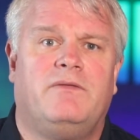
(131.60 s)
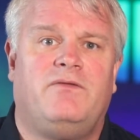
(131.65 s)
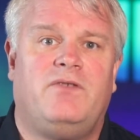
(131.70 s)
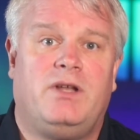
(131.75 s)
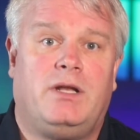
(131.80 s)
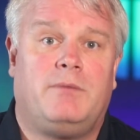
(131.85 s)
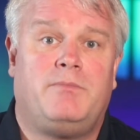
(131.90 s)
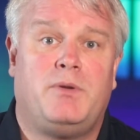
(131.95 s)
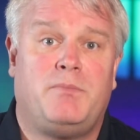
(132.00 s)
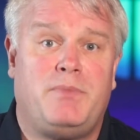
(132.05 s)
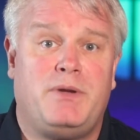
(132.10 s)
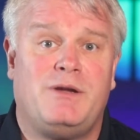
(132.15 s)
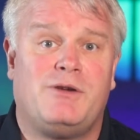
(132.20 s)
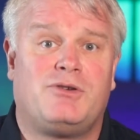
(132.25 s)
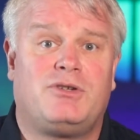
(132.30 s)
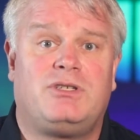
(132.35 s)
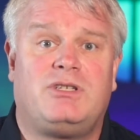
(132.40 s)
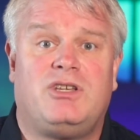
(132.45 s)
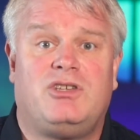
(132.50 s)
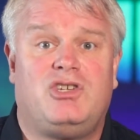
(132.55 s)
Philip
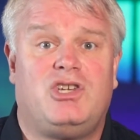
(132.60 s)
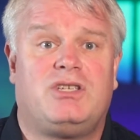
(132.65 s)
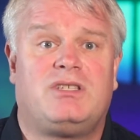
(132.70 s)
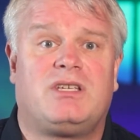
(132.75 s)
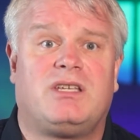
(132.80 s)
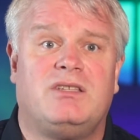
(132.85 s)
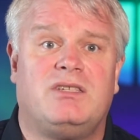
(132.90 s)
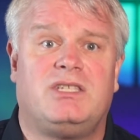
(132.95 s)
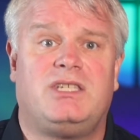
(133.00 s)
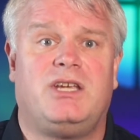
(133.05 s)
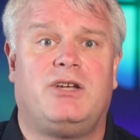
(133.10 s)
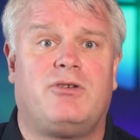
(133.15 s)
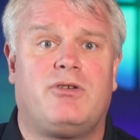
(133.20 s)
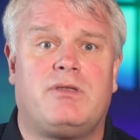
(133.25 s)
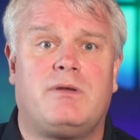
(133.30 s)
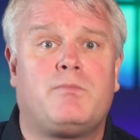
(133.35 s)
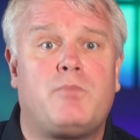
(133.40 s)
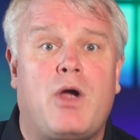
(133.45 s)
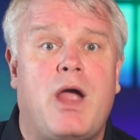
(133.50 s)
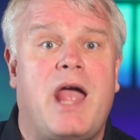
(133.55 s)
appears to just consider
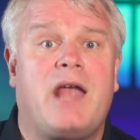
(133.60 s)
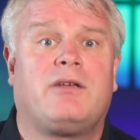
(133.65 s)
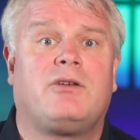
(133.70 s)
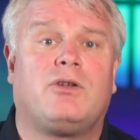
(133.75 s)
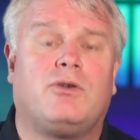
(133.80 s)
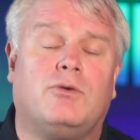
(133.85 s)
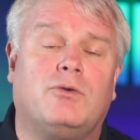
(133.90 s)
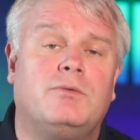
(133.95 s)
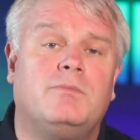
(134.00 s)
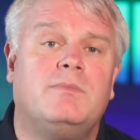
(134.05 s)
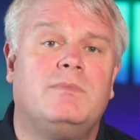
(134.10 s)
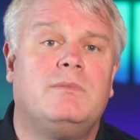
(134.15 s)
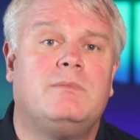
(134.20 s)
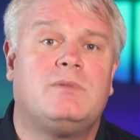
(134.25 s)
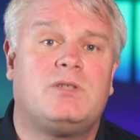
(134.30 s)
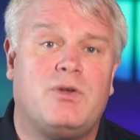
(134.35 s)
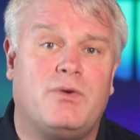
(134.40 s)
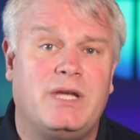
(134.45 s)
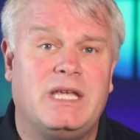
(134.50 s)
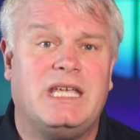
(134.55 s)
the practical,
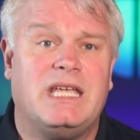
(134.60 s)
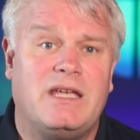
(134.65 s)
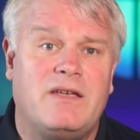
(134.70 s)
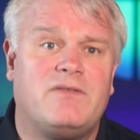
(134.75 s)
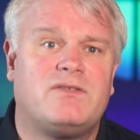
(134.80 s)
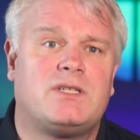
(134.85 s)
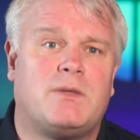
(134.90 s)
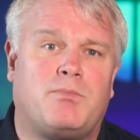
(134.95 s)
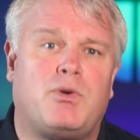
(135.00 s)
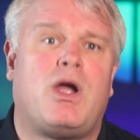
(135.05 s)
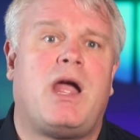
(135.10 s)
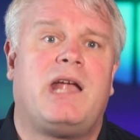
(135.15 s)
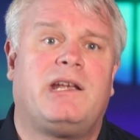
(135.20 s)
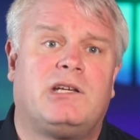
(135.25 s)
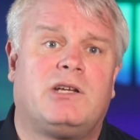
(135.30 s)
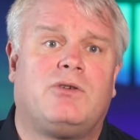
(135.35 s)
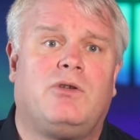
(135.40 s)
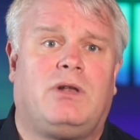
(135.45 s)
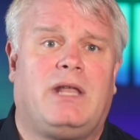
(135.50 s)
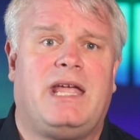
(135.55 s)
so he gives a
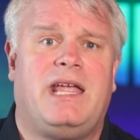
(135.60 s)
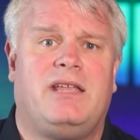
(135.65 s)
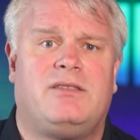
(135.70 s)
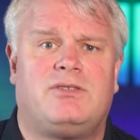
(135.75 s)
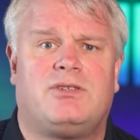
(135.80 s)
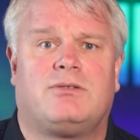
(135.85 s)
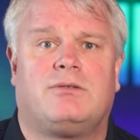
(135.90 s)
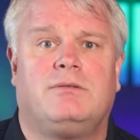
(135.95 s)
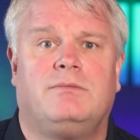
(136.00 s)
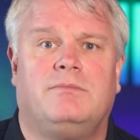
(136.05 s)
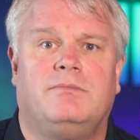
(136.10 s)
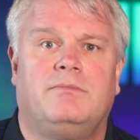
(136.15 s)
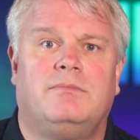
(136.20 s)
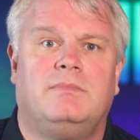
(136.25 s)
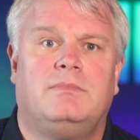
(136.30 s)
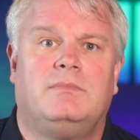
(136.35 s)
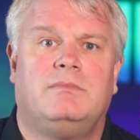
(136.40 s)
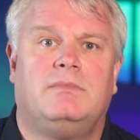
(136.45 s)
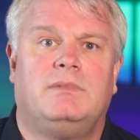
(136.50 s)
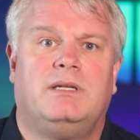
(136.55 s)
practical answer.
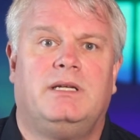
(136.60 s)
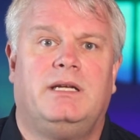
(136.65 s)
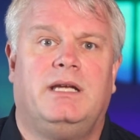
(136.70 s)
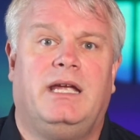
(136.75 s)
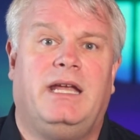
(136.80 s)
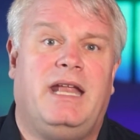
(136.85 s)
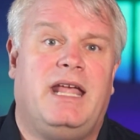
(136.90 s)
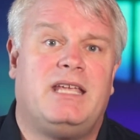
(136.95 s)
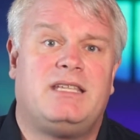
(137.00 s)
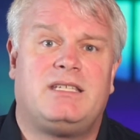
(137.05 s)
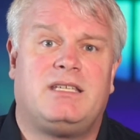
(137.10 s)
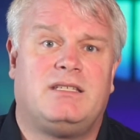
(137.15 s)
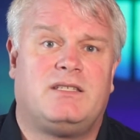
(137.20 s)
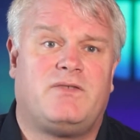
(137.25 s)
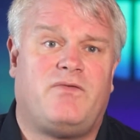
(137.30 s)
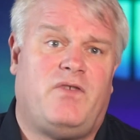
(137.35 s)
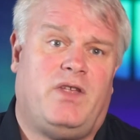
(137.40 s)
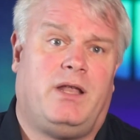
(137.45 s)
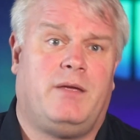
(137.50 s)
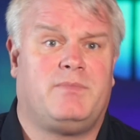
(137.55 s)
In
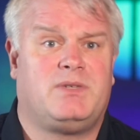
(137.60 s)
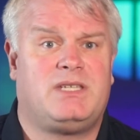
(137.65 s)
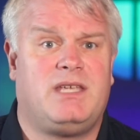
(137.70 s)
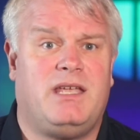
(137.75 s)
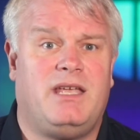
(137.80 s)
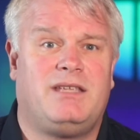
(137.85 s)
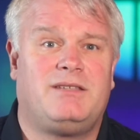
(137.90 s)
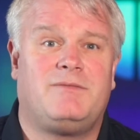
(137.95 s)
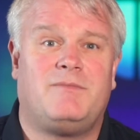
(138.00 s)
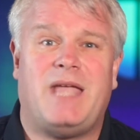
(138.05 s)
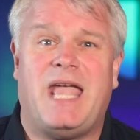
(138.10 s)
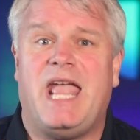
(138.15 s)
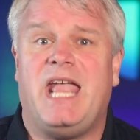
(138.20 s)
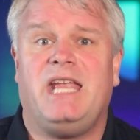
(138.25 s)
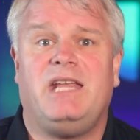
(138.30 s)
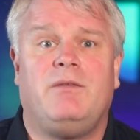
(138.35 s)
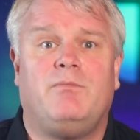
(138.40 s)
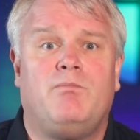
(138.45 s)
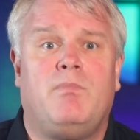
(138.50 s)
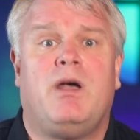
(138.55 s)
essence, Philip says
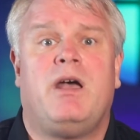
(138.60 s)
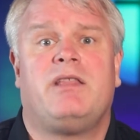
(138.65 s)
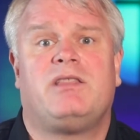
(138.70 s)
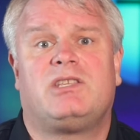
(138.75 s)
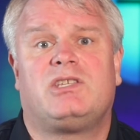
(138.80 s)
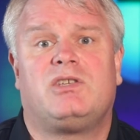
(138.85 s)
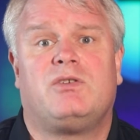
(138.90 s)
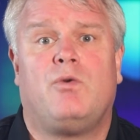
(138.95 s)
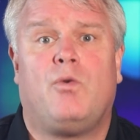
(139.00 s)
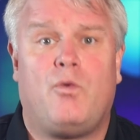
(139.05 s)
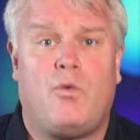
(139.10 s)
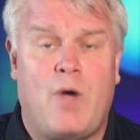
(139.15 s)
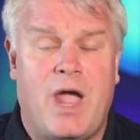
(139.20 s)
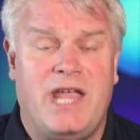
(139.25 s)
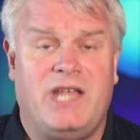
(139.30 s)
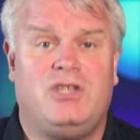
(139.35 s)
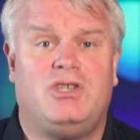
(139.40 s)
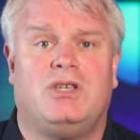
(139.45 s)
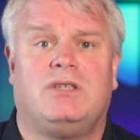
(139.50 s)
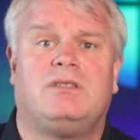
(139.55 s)
eight months'
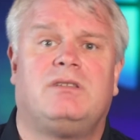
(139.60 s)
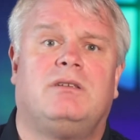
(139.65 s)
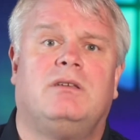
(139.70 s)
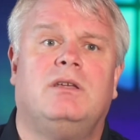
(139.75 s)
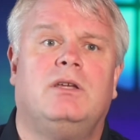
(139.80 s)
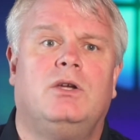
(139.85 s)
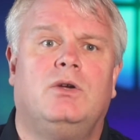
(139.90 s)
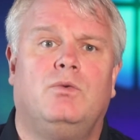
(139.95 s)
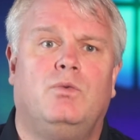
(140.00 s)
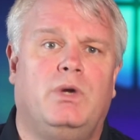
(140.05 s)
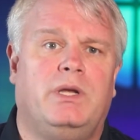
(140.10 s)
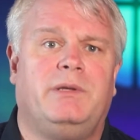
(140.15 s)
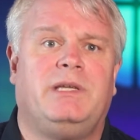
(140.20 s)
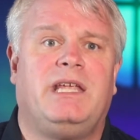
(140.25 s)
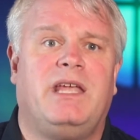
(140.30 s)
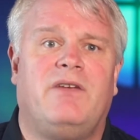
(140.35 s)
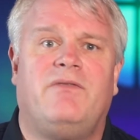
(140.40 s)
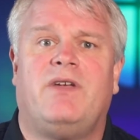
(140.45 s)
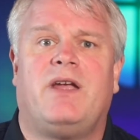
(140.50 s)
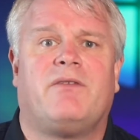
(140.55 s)
wages wouldn't
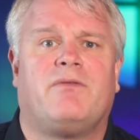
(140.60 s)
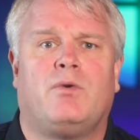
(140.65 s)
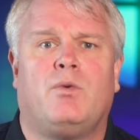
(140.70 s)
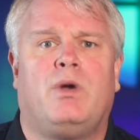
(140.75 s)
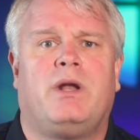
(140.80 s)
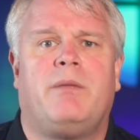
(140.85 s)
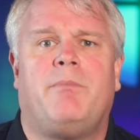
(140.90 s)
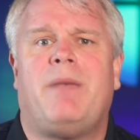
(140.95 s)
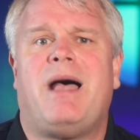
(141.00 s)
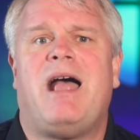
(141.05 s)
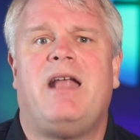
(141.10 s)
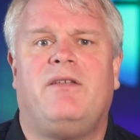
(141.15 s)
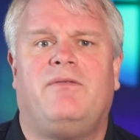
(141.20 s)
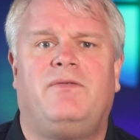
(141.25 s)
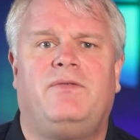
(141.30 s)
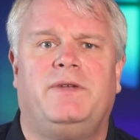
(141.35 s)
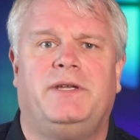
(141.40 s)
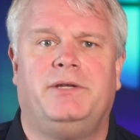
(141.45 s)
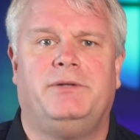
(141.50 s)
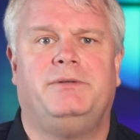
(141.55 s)
give everyone a bite of
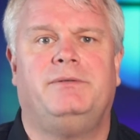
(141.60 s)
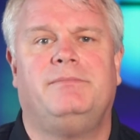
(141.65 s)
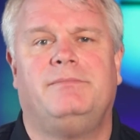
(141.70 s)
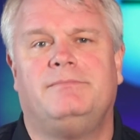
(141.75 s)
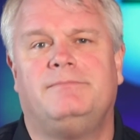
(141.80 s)
food.